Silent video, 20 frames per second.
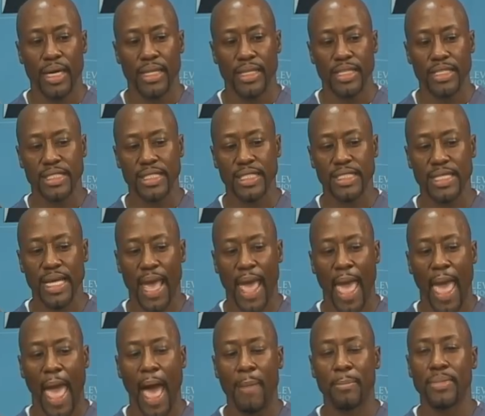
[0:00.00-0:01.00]
This is
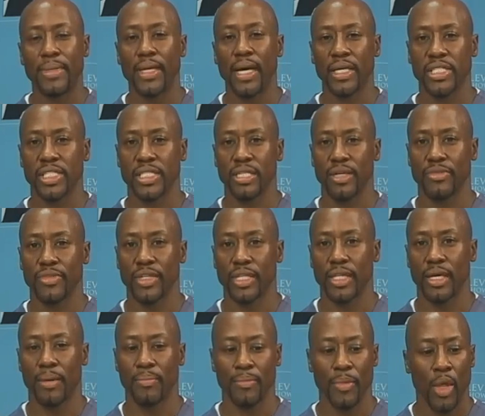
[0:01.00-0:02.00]
abduction of the
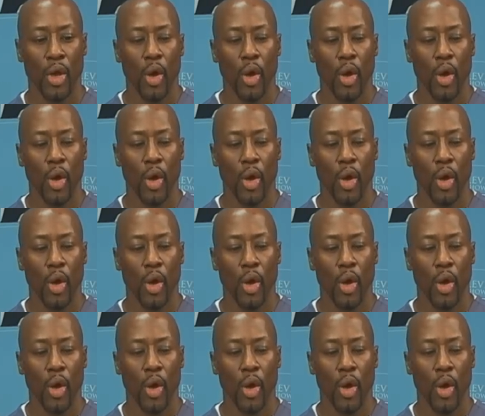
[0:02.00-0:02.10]
thumb.